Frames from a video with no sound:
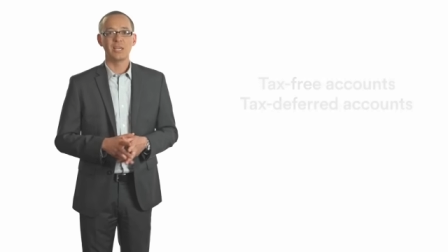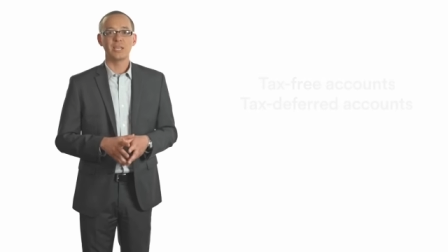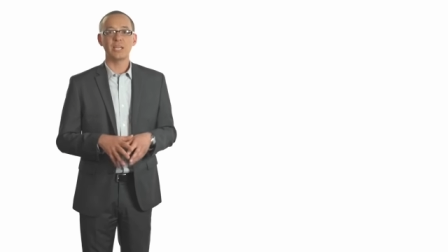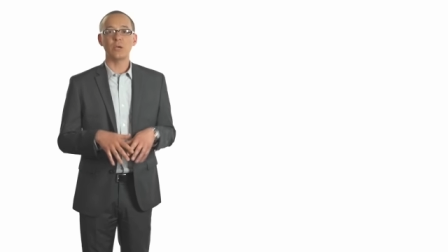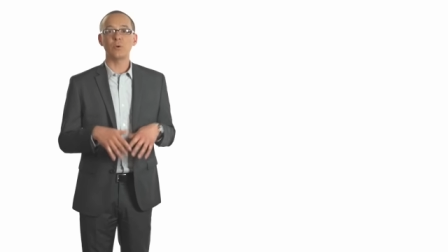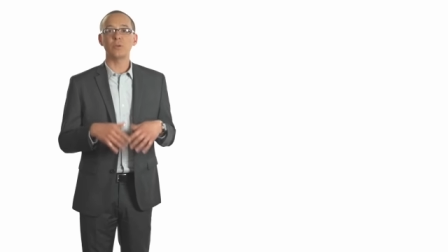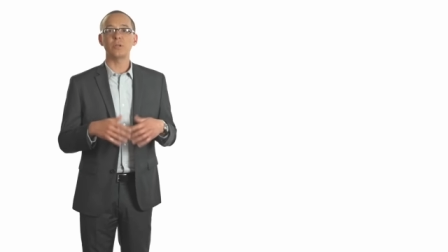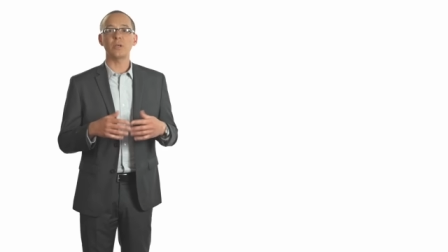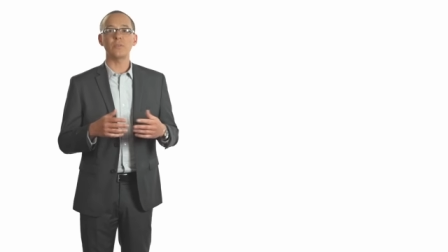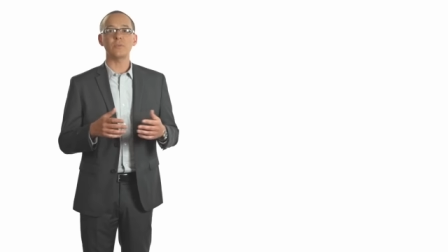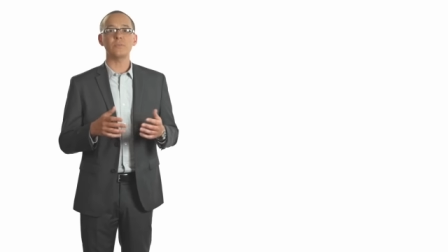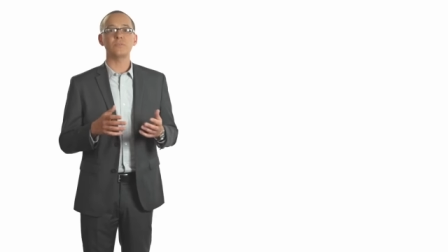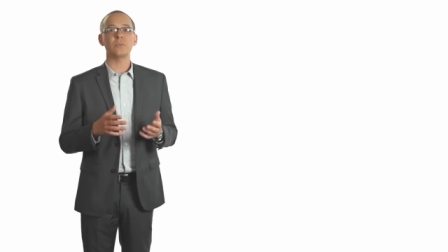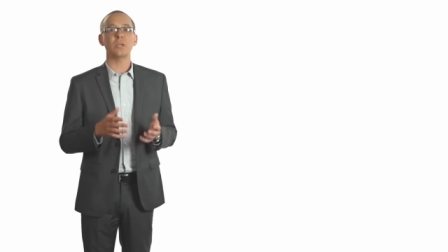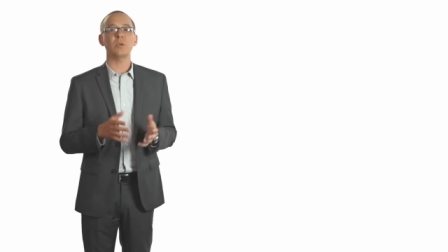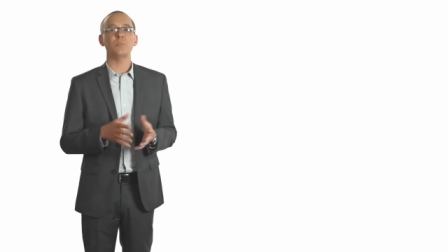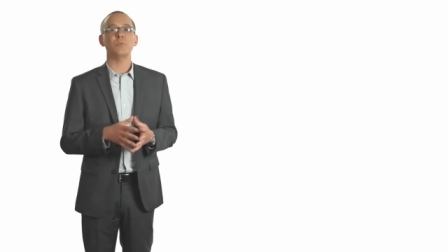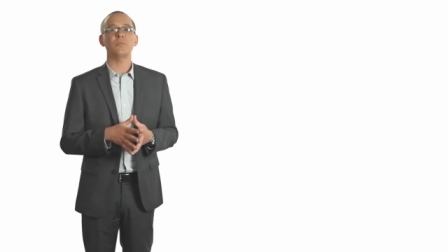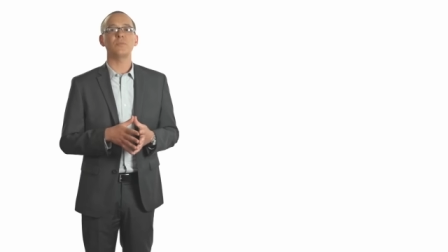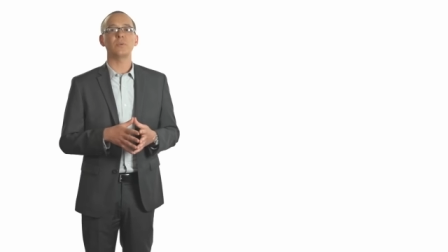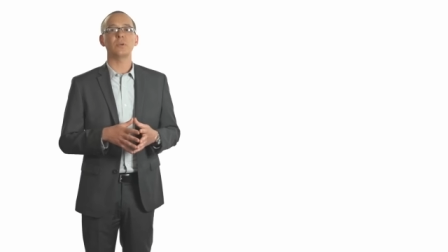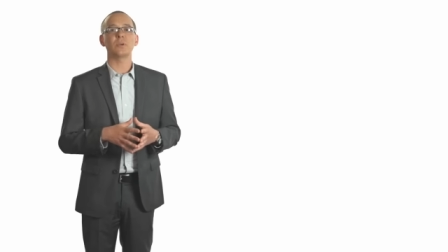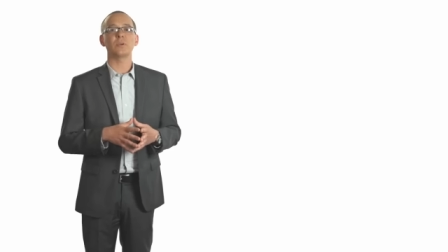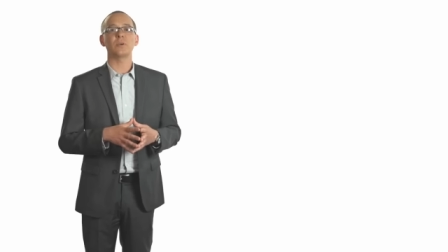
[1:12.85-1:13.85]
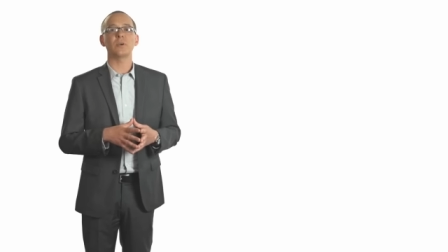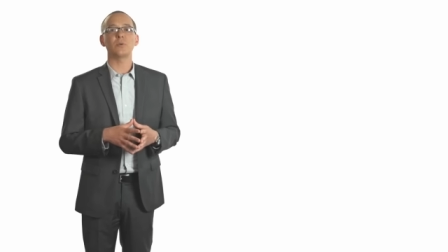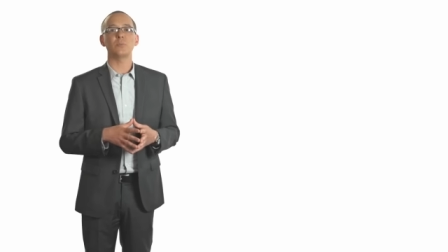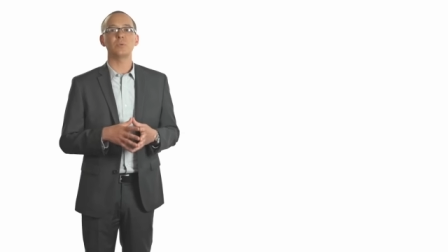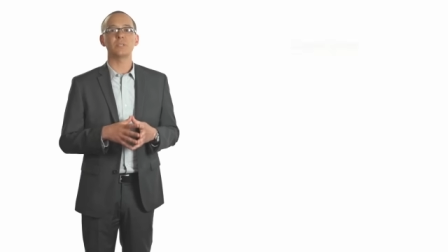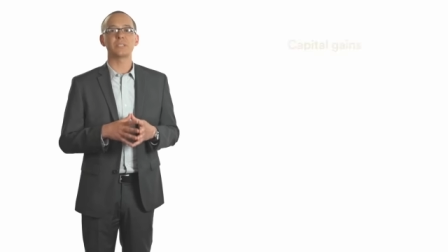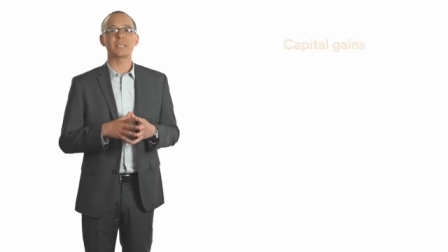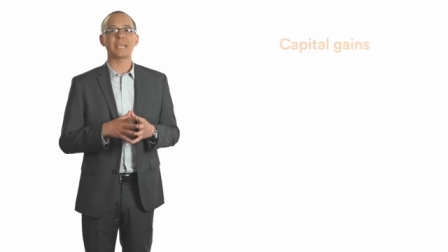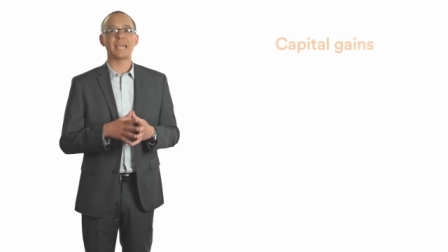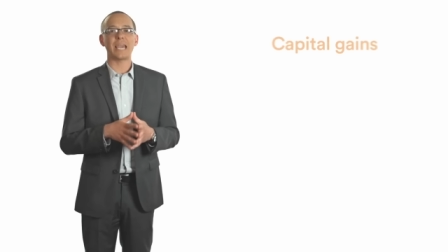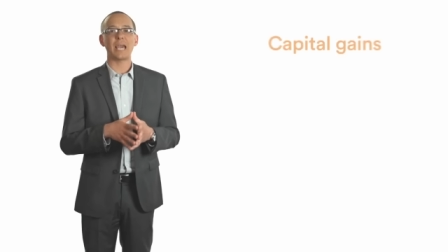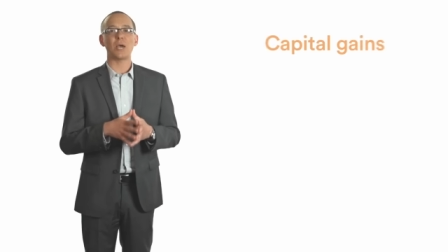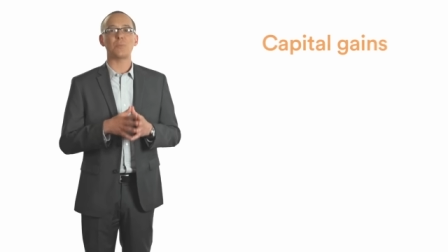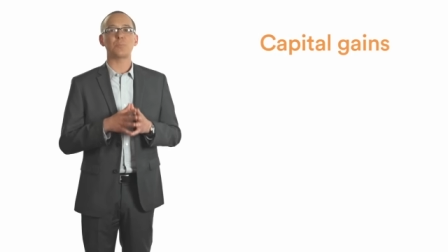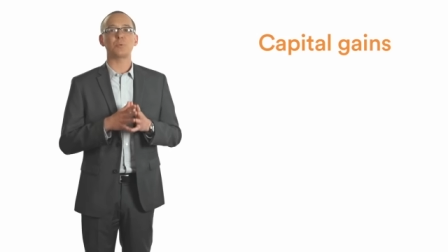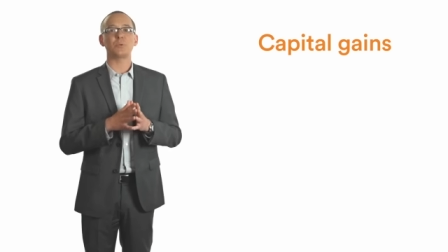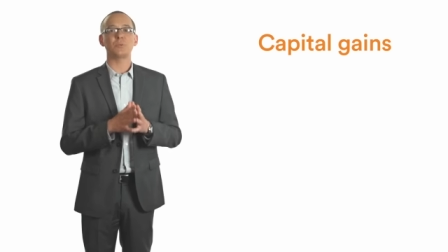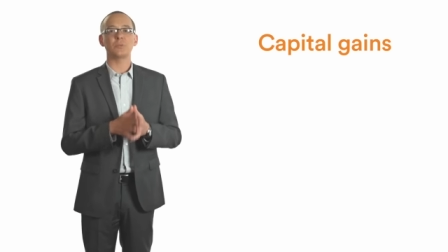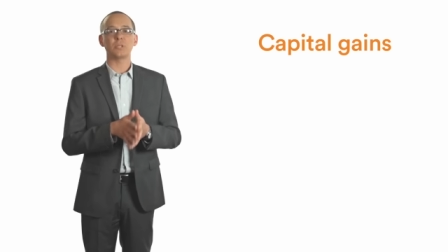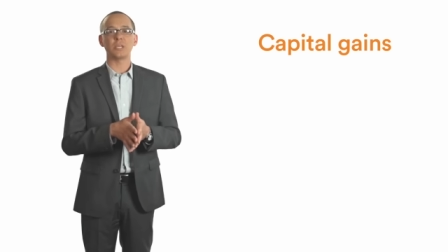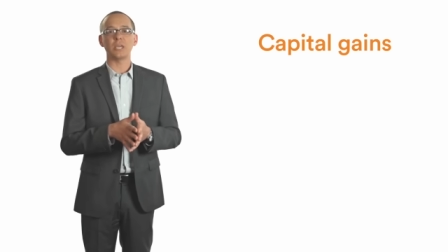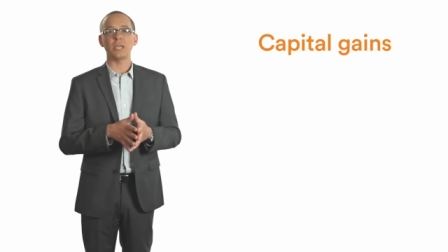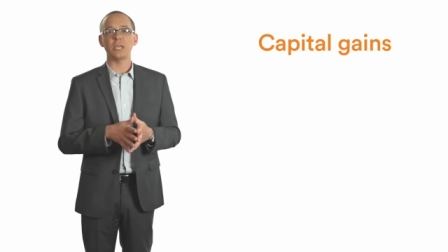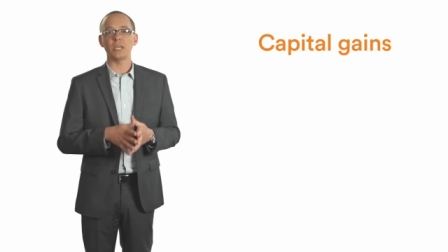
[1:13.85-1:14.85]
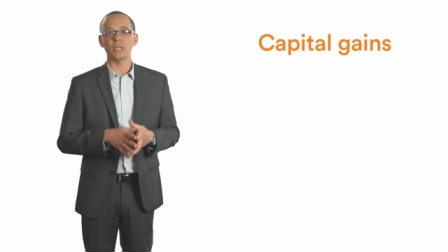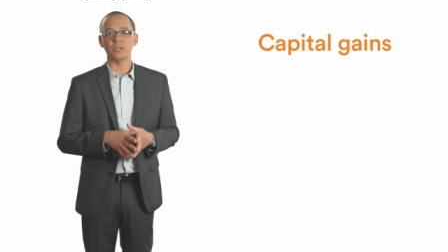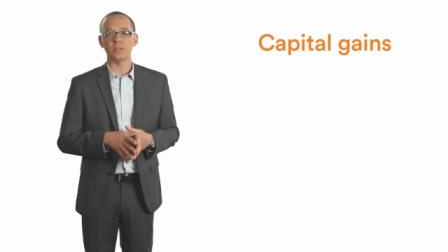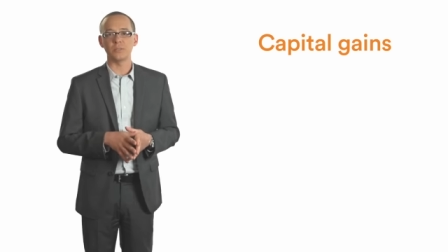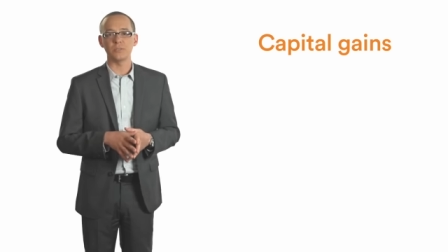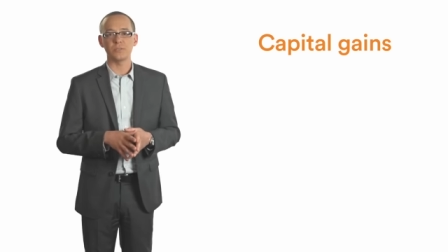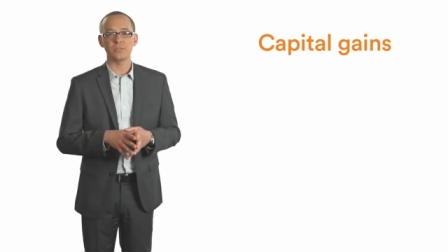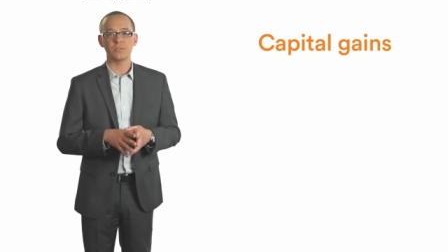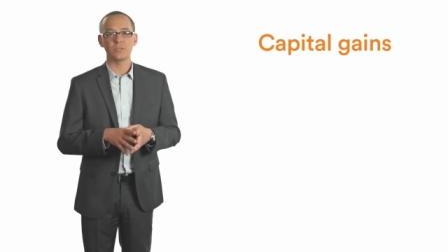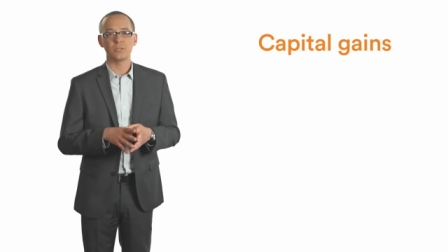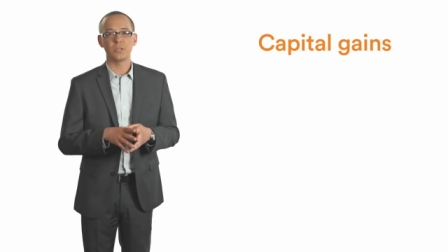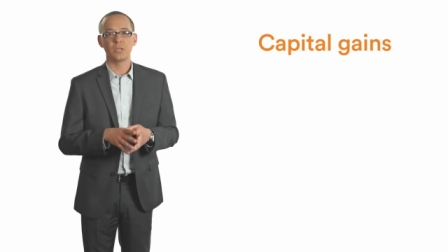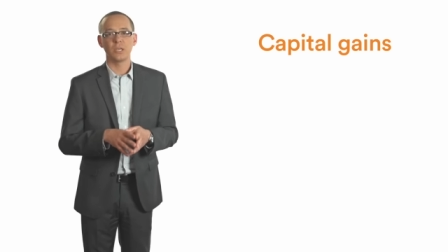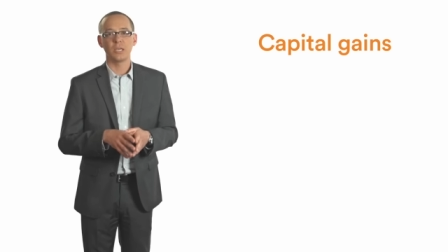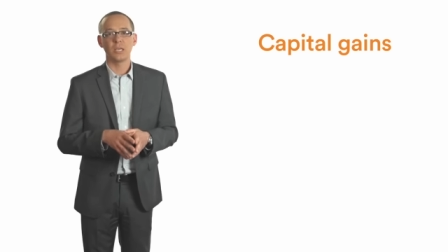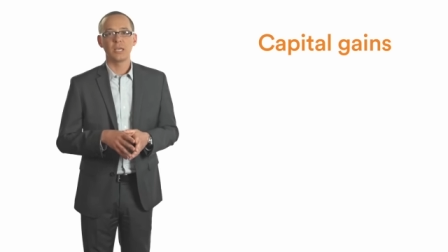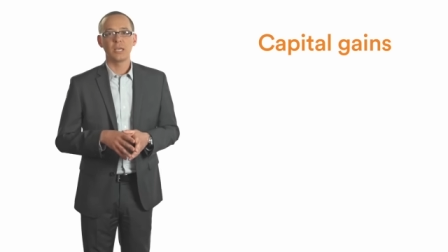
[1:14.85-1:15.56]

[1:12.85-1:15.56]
Now, another type of income is capital gains.